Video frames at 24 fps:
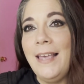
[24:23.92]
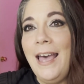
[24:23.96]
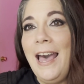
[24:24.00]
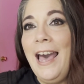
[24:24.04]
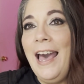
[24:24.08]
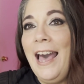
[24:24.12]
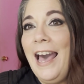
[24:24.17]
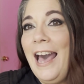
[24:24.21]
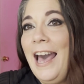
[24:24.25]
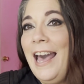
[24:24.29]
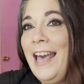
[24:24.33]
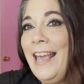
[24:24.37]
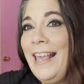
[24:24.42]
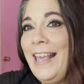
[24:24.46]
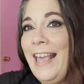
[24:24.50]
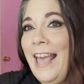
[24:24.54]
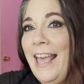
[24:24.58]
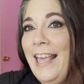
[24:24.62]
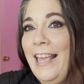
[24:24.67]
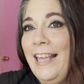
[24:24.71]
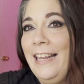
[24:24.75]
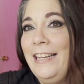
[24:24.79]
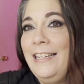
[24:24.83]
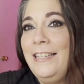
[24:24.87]
I
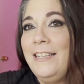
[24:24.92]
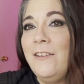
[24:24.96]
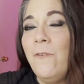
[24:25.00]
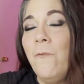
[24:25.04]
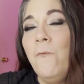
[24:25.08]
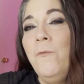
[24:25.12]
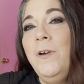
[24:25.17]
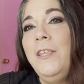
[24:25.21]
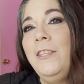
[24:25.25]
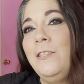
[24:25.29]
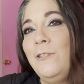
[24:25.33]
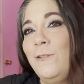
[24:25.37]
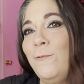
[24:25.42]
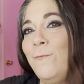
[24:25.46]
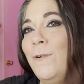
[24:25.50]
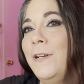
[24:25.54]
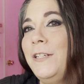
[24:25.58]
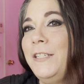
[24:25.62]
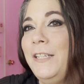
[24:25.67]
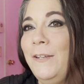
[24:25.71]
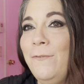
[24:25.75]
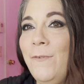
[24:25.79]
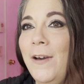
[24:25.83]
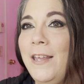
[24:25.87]
end with
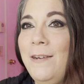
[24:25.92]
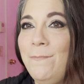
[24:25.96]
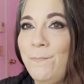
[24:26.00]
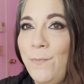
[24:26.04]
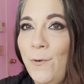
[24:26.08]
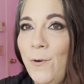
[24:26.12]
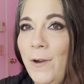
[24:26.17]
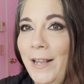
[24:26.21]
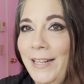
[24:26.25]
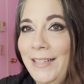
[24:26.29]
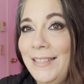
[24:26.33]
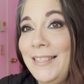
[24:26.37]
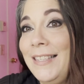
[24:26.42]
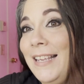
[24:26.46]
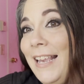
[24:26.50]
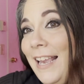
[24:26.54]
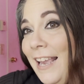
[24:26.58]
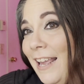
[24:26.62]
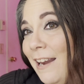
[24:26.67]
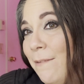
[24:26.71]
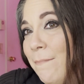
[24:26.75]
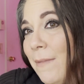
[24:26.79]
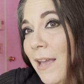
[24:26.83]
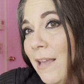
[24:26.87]
21 points
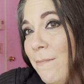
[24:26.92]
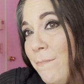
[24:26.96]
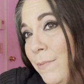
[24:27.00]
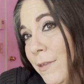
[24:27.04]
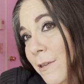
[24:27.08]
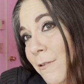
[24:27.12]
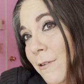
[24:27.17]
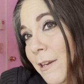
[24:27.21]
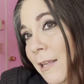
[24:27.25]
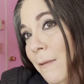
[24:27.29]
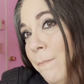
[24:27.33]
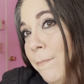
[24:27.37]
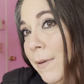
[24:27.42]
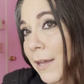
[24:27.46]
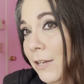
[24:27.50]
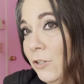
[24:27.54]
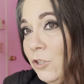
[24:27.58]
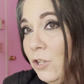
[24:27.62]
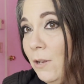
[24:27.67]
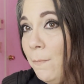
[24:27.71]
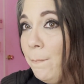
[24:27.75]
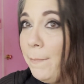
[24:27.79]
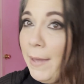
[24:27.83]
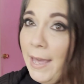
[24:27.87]
in my beauty
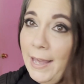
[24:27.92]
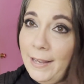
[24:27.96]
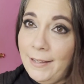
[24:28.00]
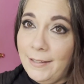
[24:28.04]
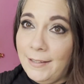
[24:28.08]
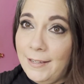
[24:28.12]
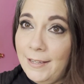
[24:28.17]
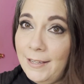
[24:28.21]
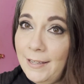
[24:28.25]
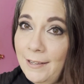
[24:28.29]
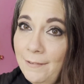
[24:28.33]
budget bank.